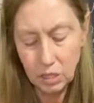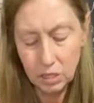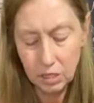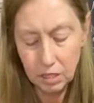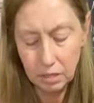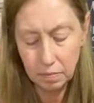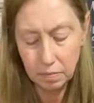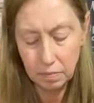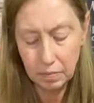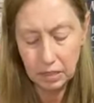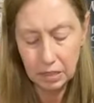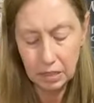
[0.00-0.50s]

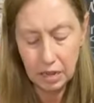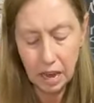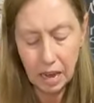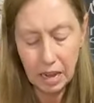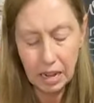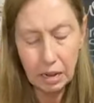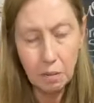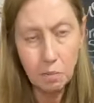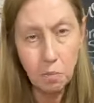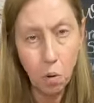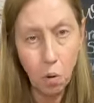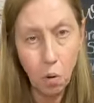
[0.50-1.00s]
this
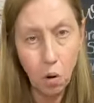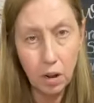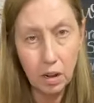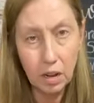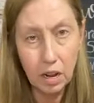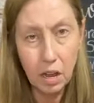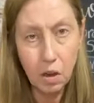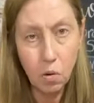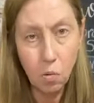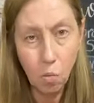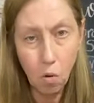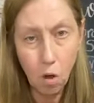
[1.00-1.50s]
cutting
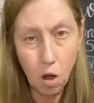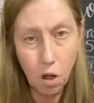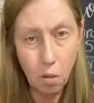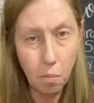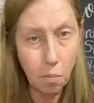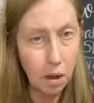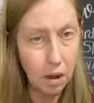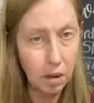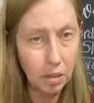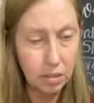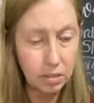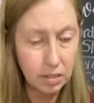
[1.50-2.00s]
board
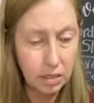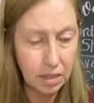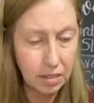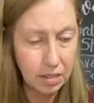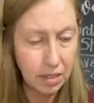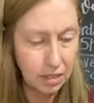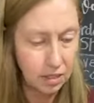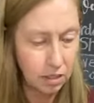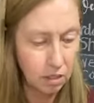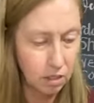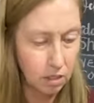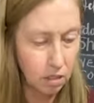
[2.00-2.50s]
at
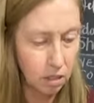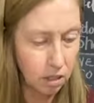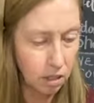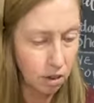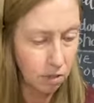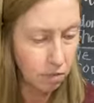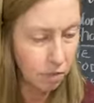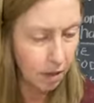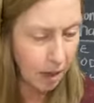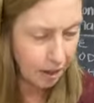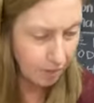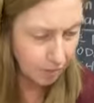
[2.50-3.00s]
Walmart. I think
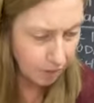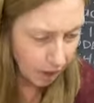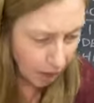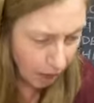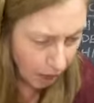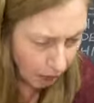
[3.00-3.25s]
they're under